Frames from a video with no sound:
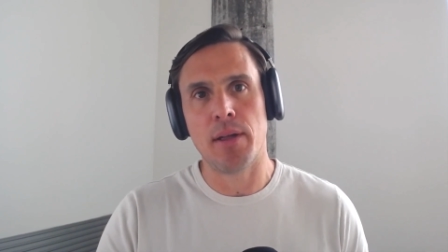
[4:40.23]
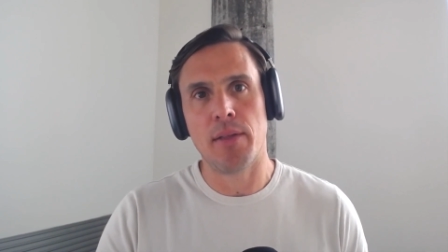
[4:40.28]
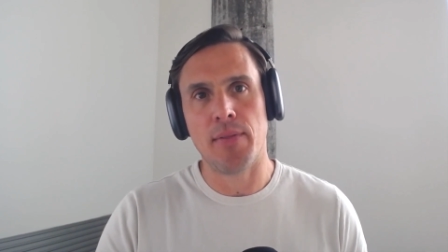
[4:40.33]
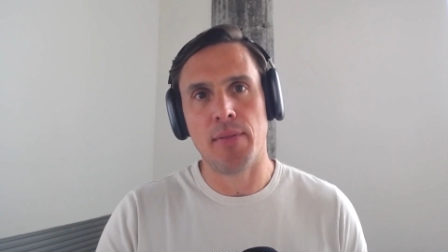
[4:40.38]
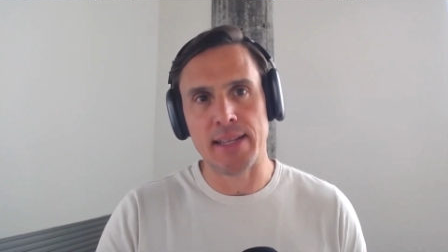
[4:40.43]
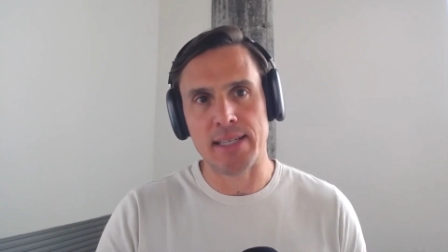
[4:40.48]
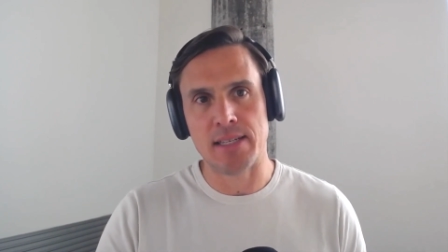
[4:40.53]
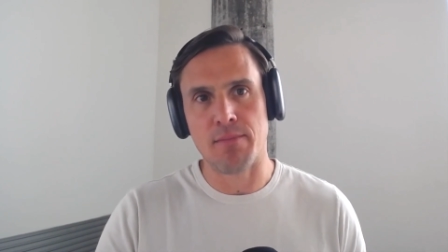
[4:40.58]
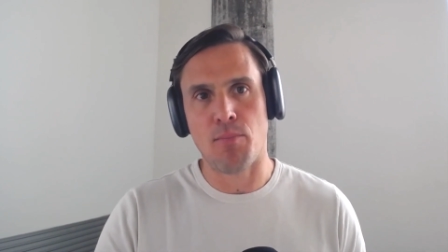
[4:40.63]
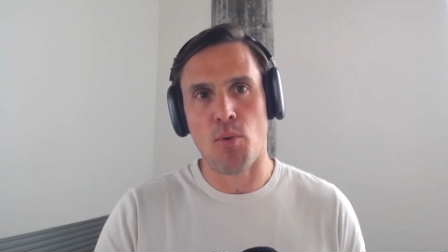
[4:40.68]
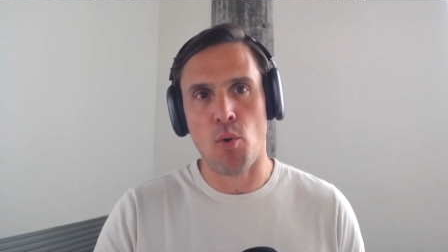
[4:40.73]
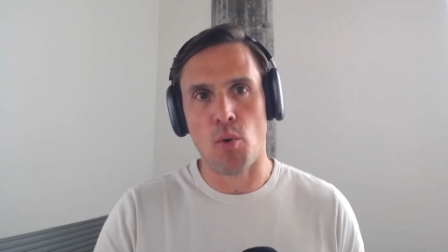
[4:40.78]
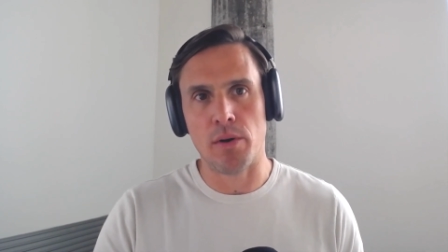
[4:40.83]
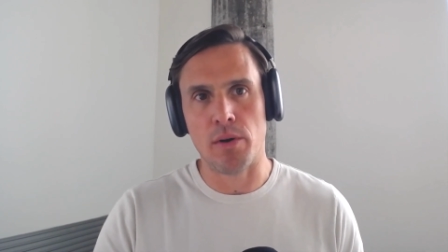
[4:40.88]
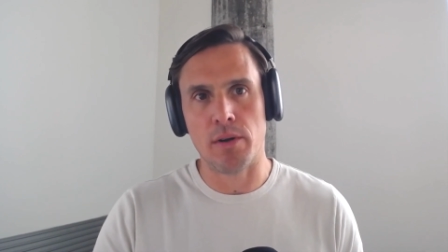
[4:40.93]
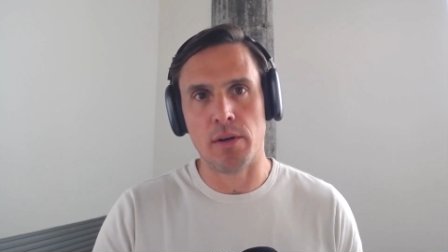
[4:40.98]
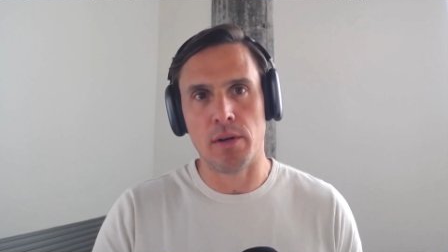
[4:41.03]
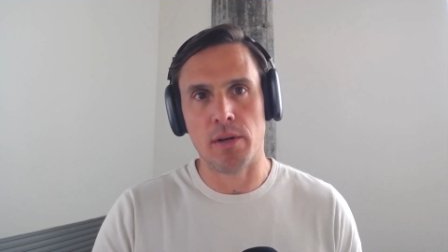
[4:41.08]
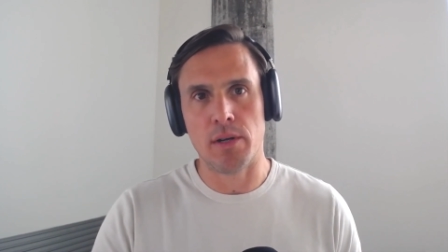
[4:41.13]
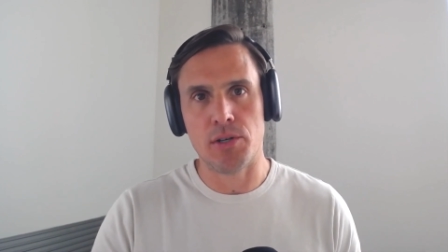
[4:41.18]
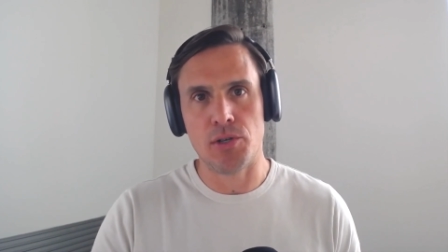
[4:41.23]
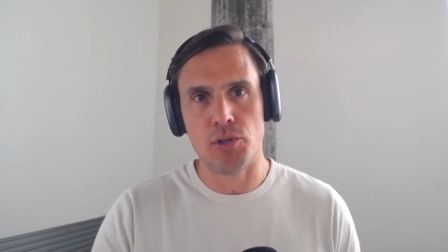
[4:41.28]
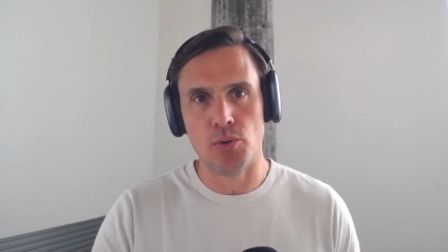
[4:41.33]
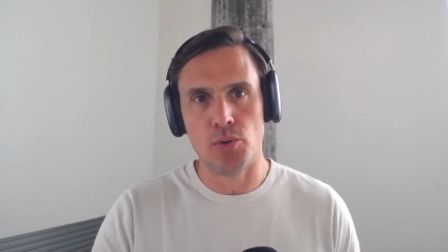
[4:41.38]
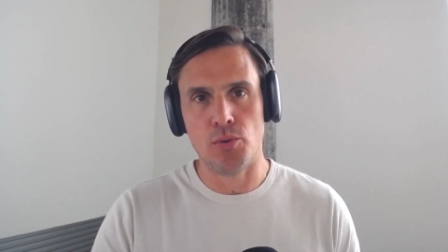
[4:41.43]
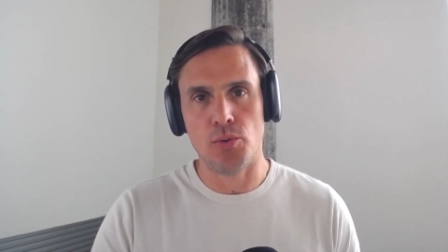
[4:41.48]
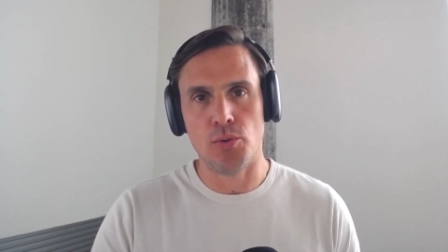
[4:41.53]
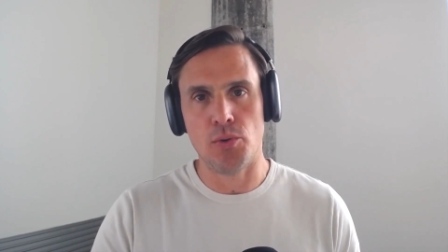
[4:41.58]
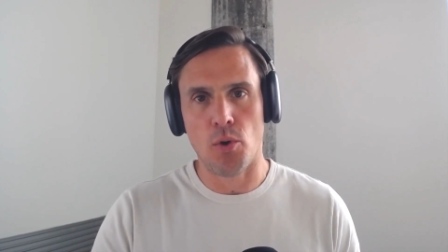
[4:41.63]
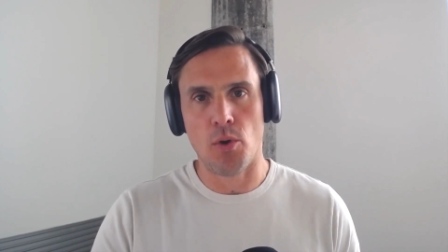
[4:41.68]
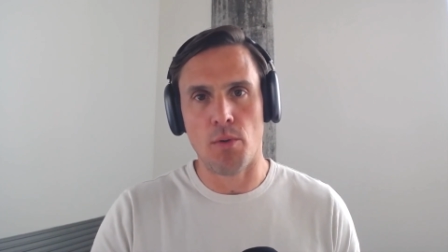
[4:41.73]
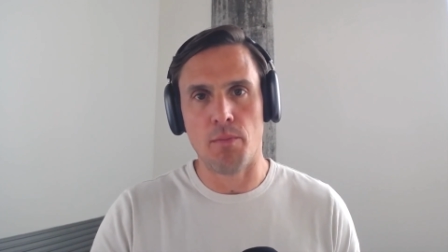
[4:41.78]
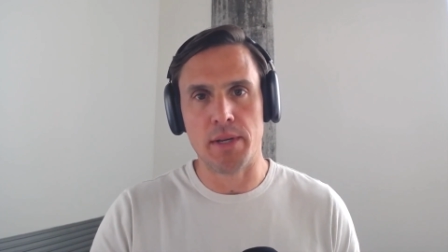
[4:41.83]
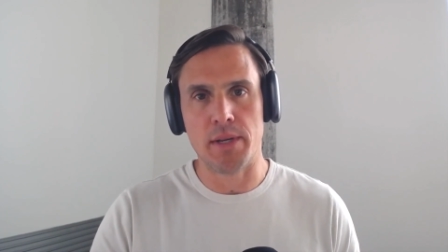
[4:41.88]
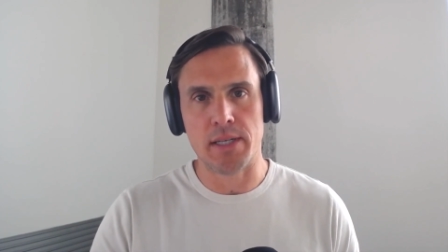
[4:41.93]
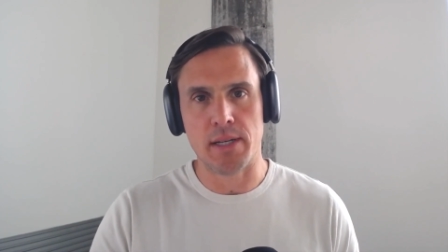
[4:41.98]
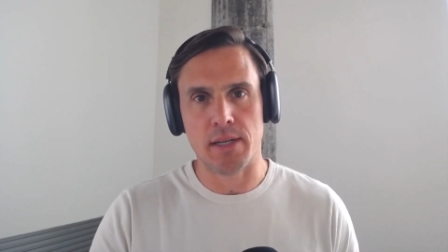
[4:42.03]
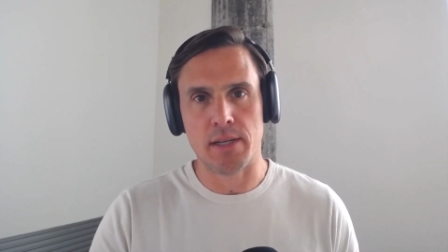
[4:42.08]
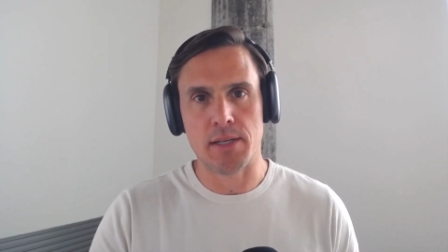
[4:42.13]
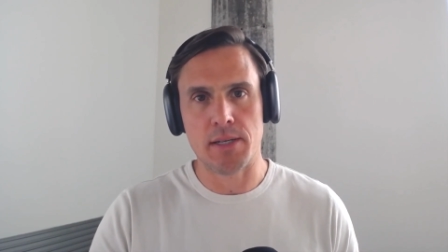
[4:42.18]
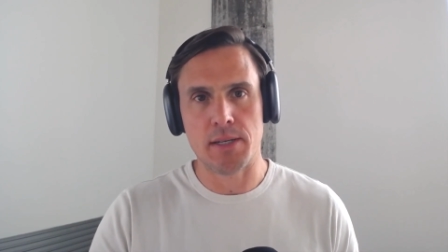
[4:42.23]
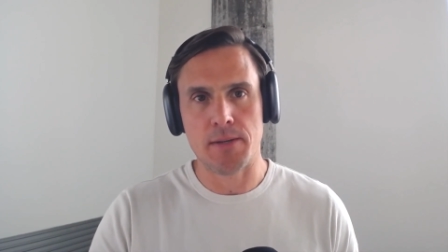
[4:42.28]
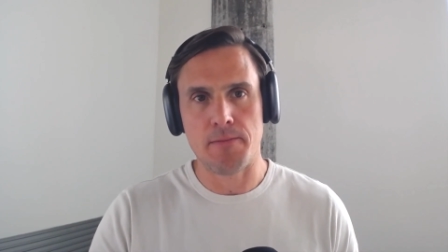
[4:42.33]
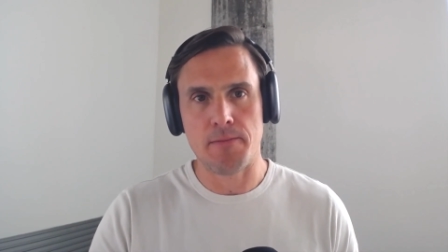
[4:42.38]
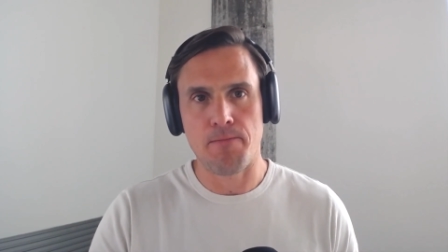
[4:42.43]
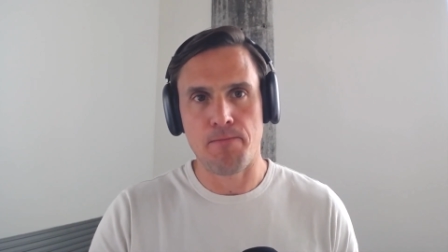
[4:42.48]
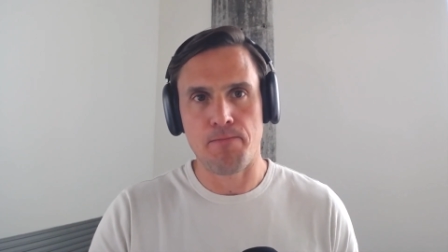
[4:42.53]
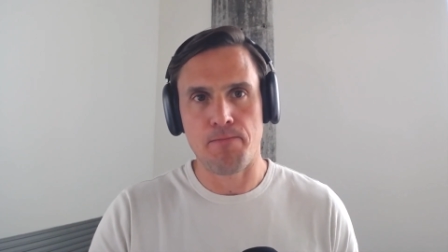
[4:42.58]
that's important to your business.